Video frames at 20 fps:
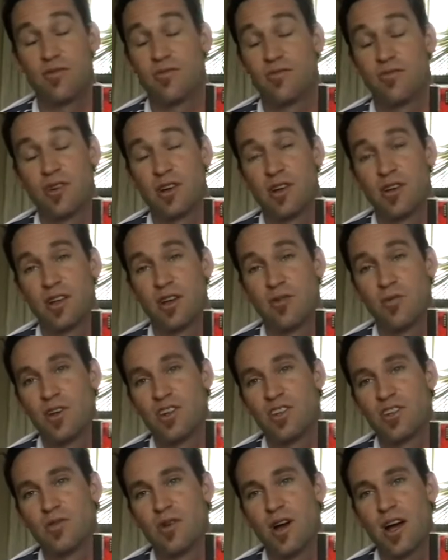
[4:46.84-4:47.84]
real
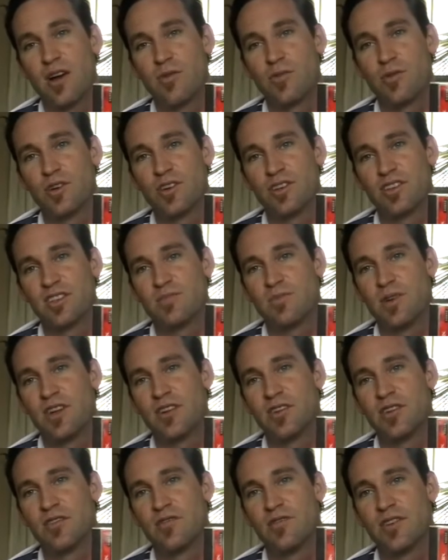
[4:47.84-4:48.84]
original artwork to
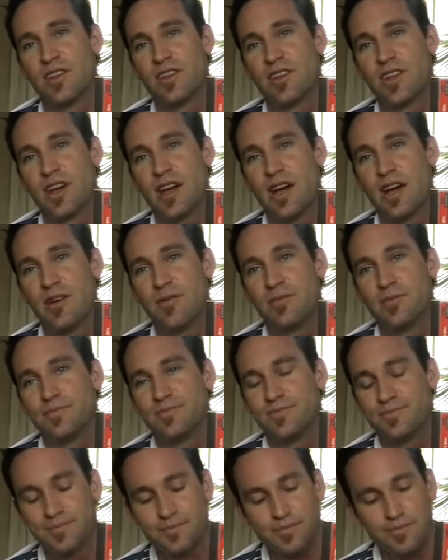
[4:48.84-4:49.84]
speak of in
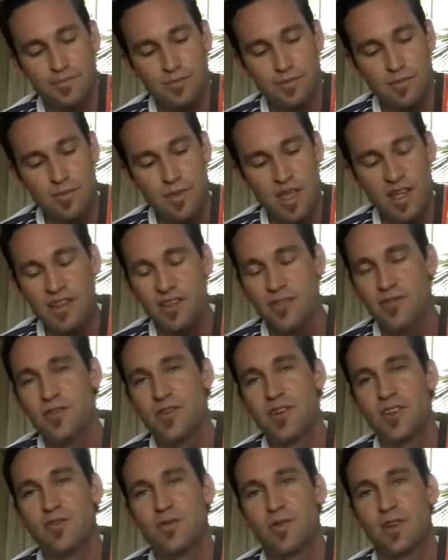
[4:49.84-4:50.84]
the
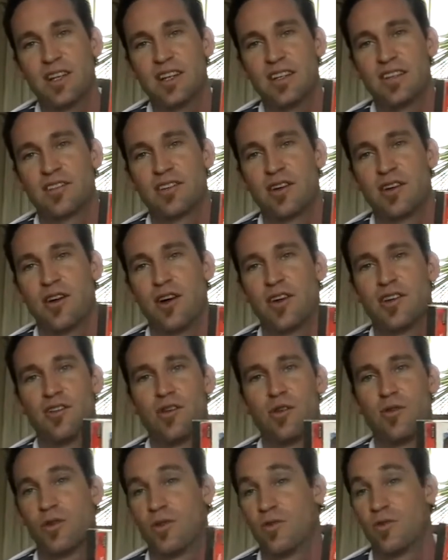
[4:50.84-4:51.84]
first release, so I knew
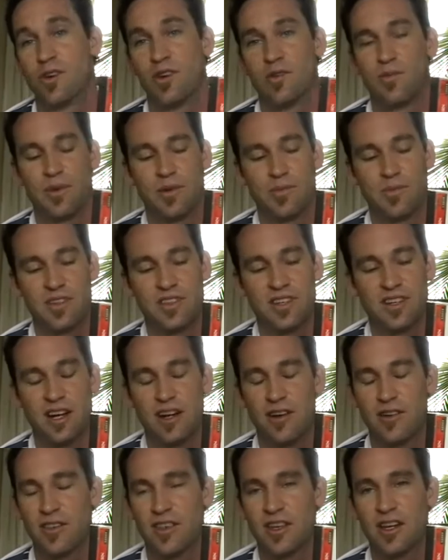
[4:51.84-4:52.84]
I wouldn't really be missing
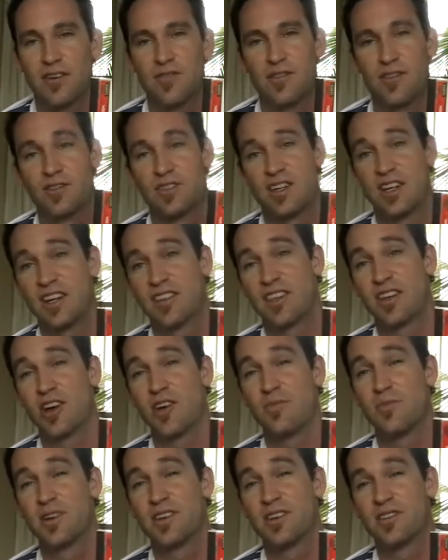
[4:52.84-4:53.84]
out anything if there's anything
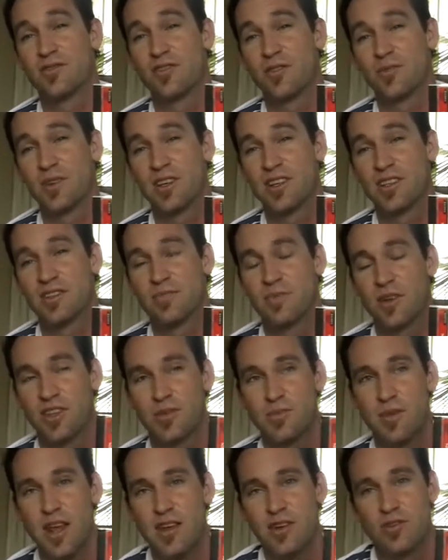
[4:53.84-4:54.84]
omitted from this. But the
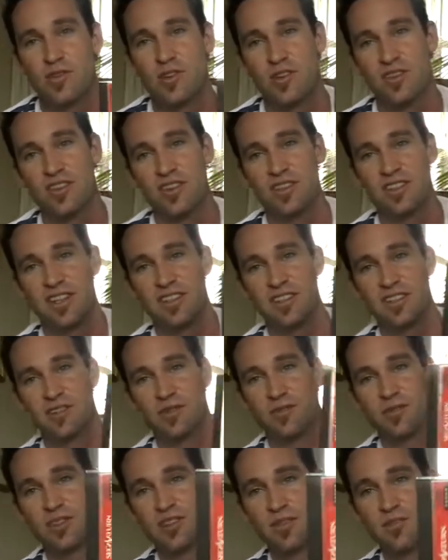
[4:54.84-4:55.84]
manual looks
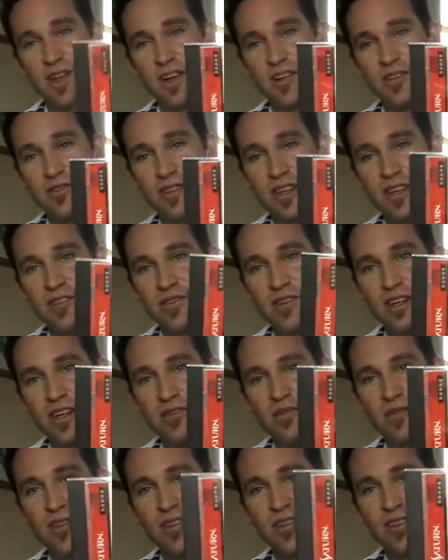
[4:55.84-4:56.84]
identical to the manual that you'll
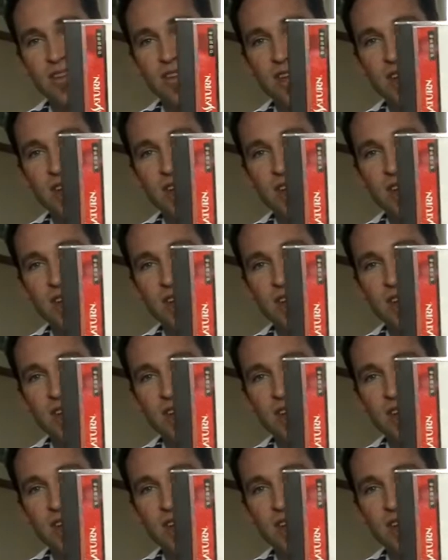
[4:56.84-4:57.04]
get with the